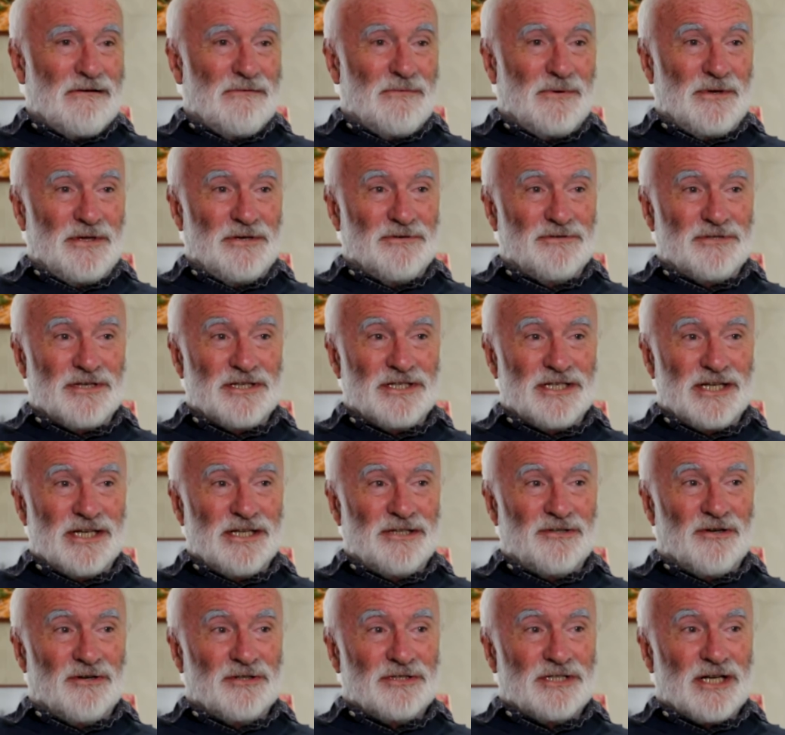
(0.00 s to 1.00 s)
We used to see
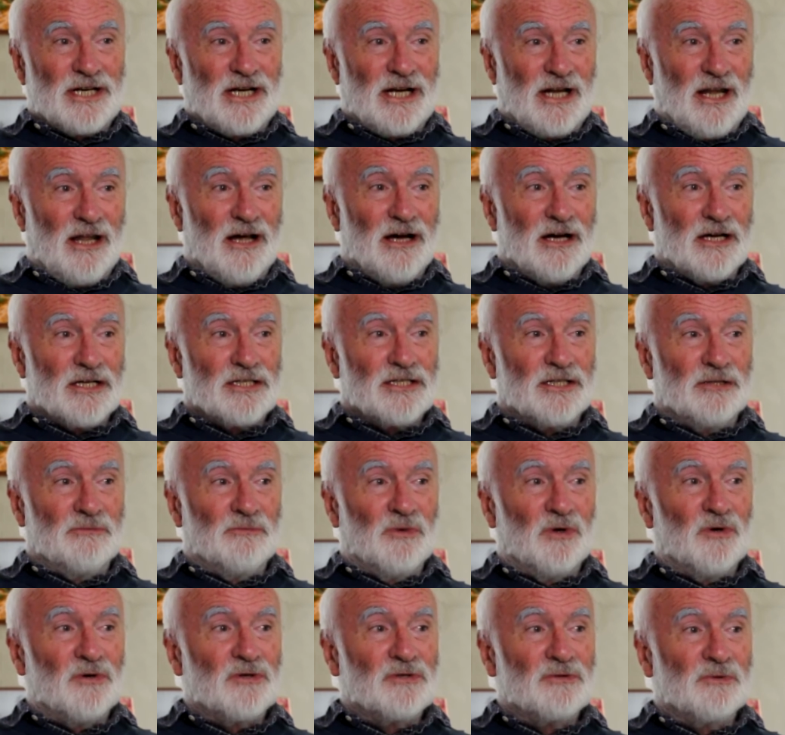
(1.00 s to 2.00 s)
Dr. Clarkson
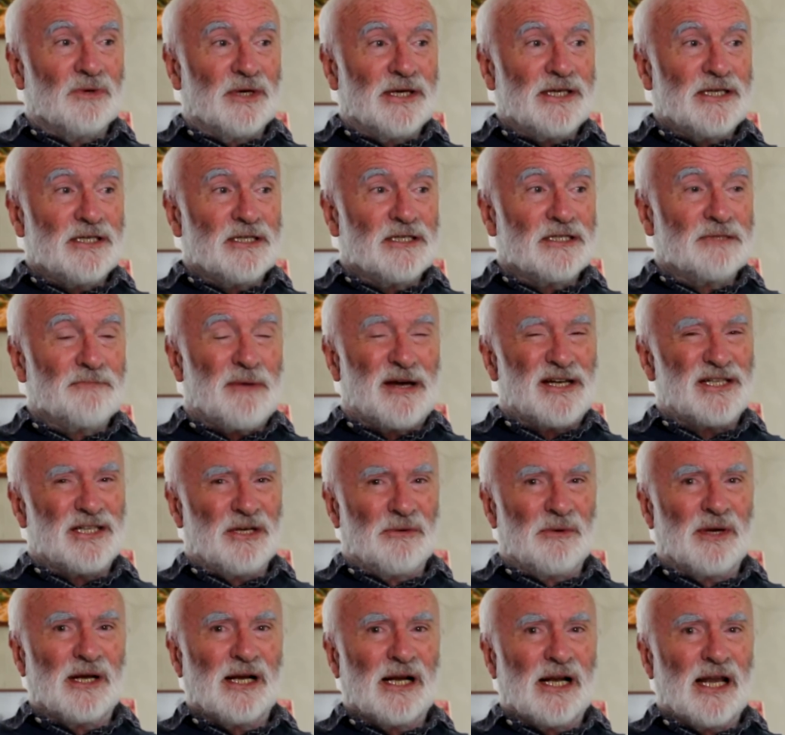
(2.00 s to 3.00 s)
most weeks,
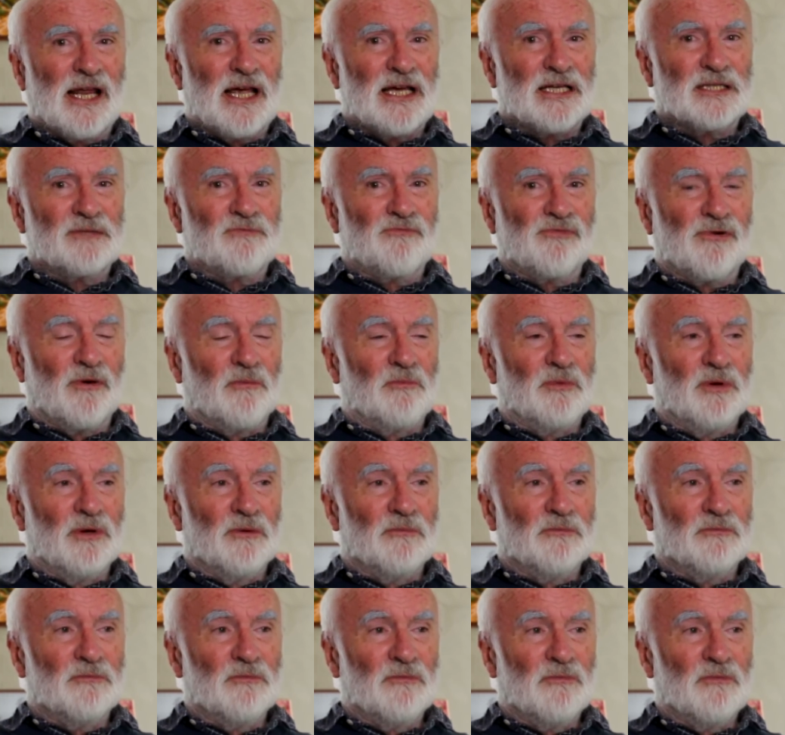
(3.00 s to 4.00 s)
especially with Claire's
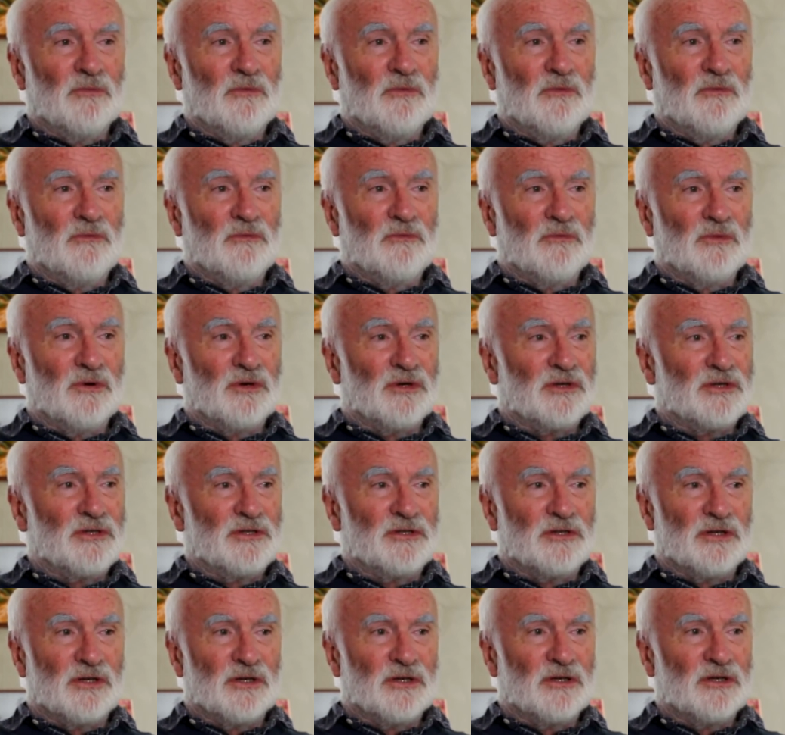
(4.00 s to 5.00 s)
problem. But
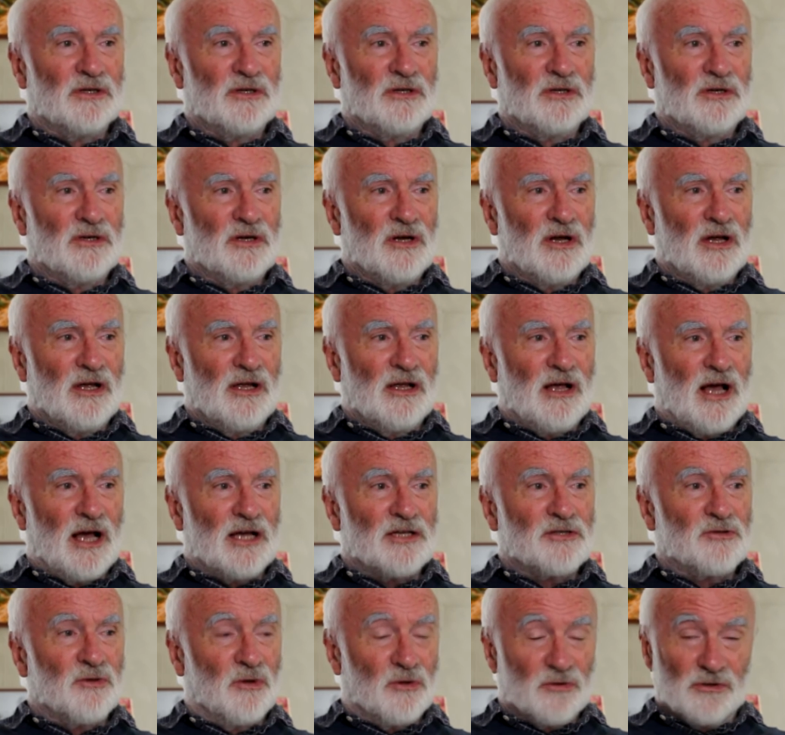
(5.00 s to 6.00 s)

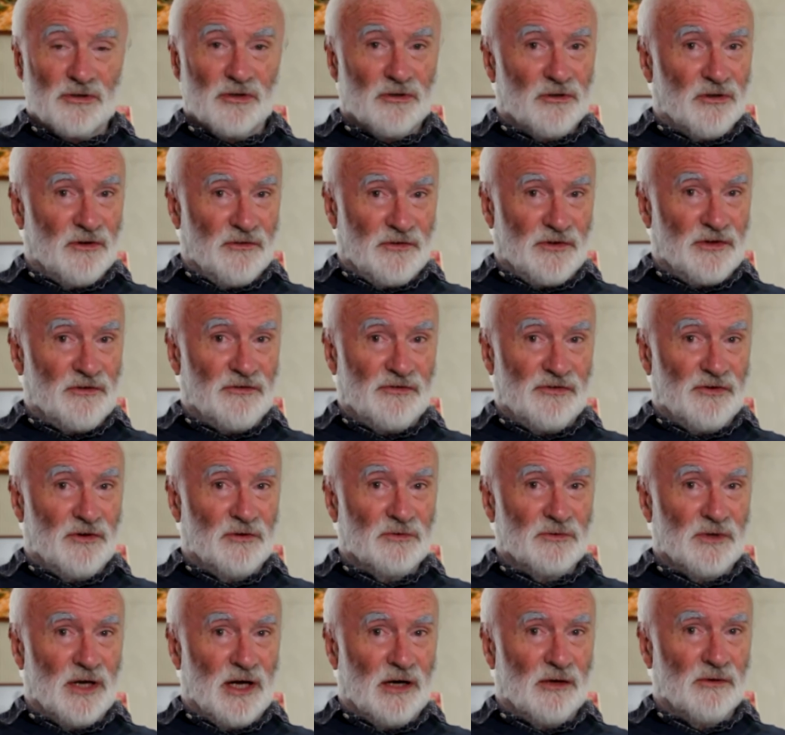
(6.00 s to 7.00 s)
that's all done over the
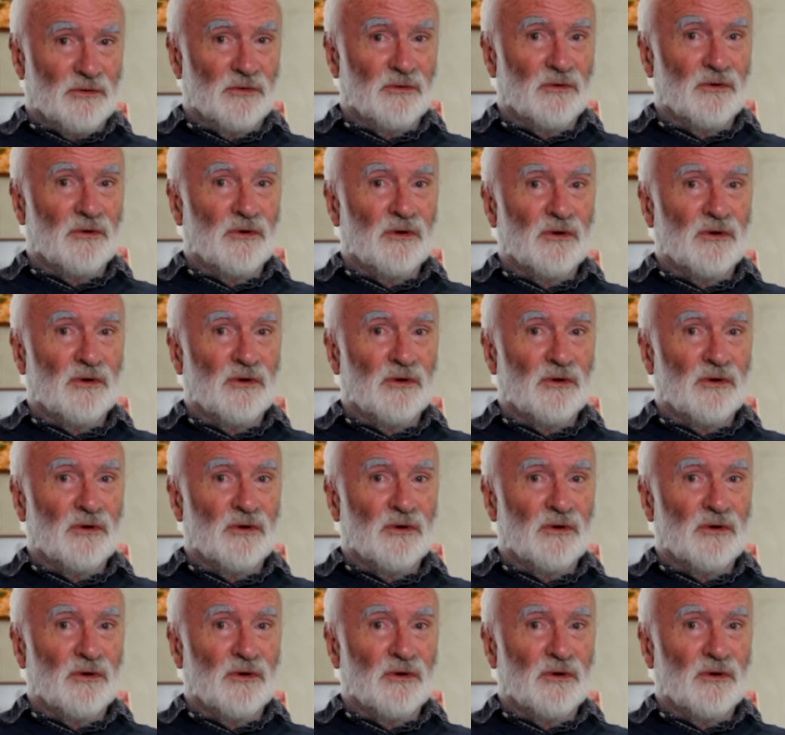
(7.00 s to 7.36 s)
phone now.